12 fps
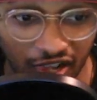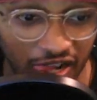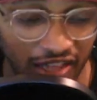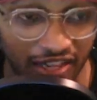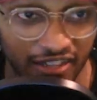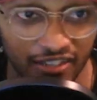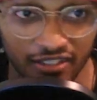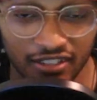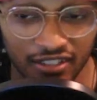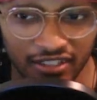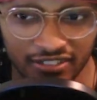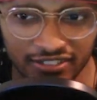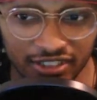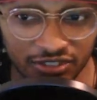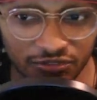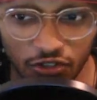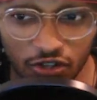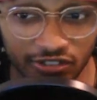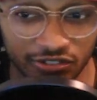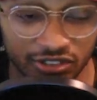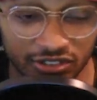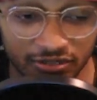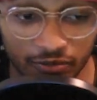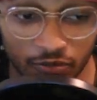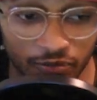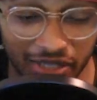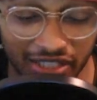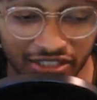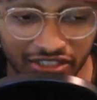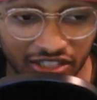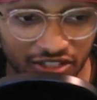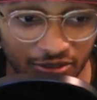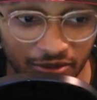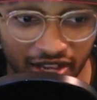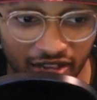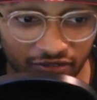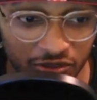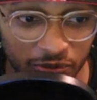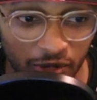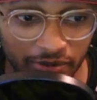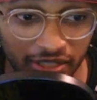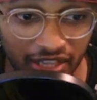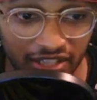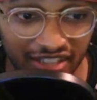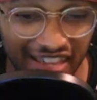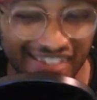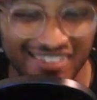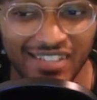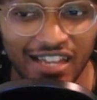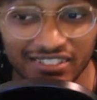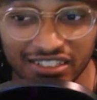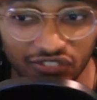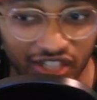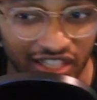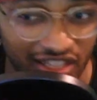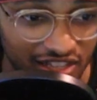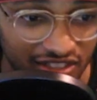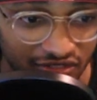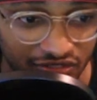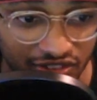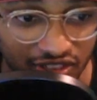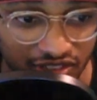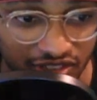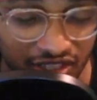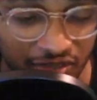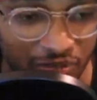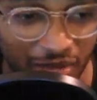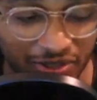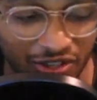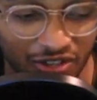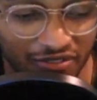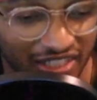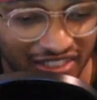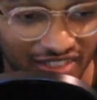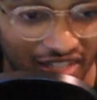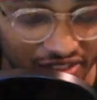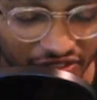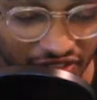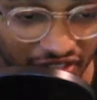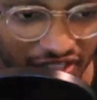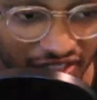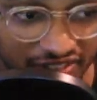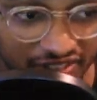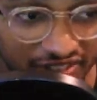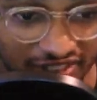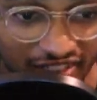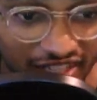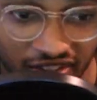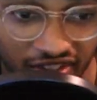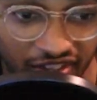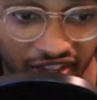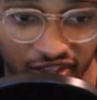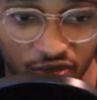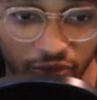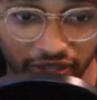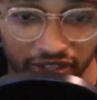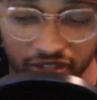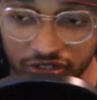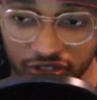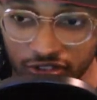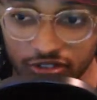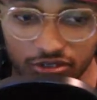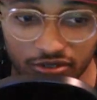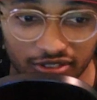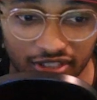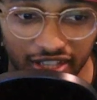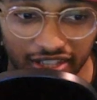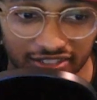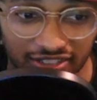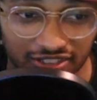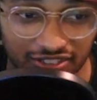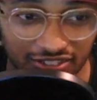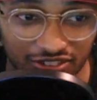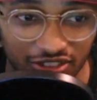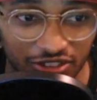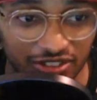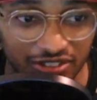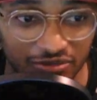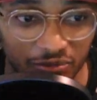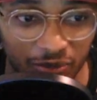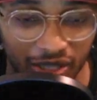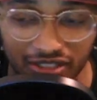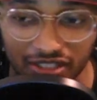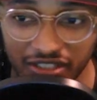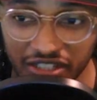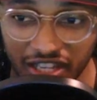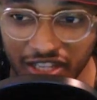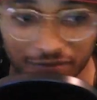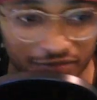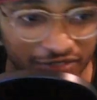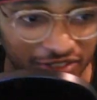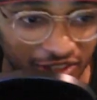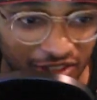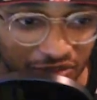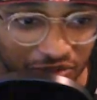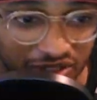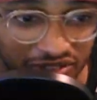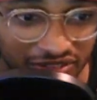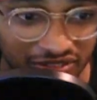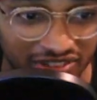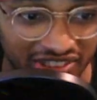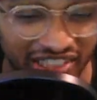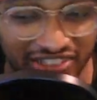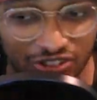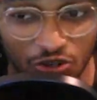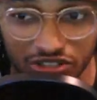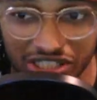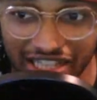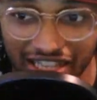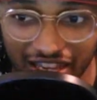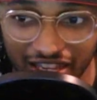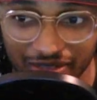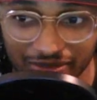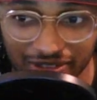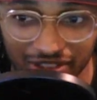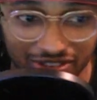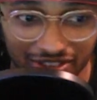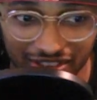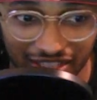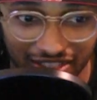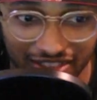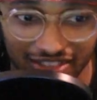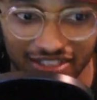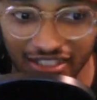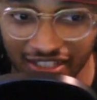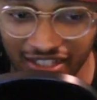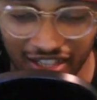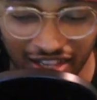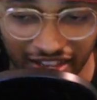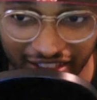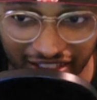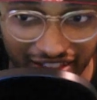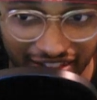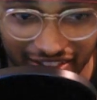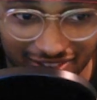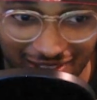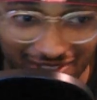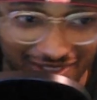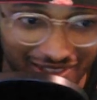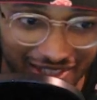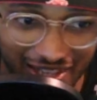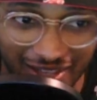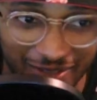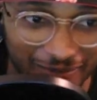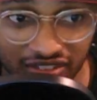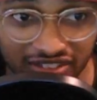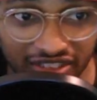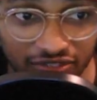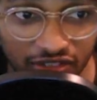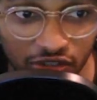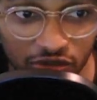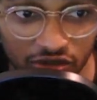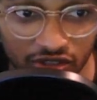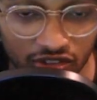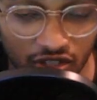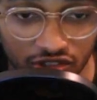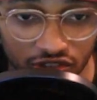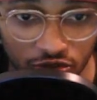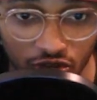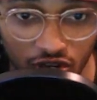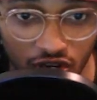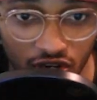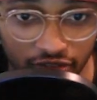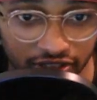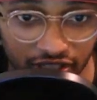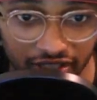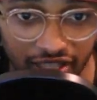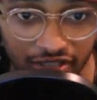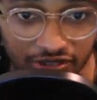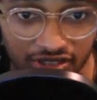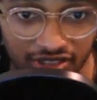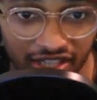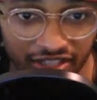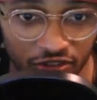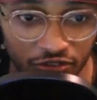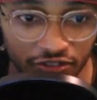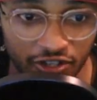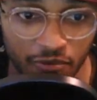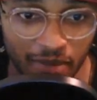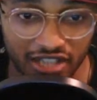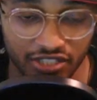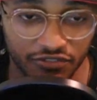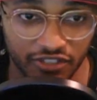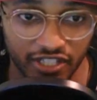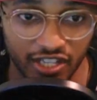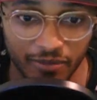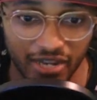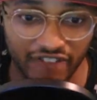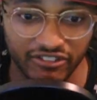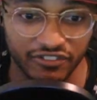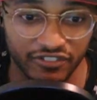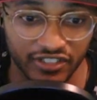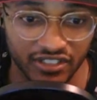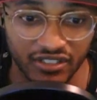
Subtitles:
Like these 400 billion years or whatever is probably like an extended vacation for her. Maybe not an extended vacation, just like a week or two, like just playing a little game. You know what I mean? She is calling it a game, so just like a extended game. Even Luna's starting to talk a lot of shit now. She's like, you're no match for him and everything.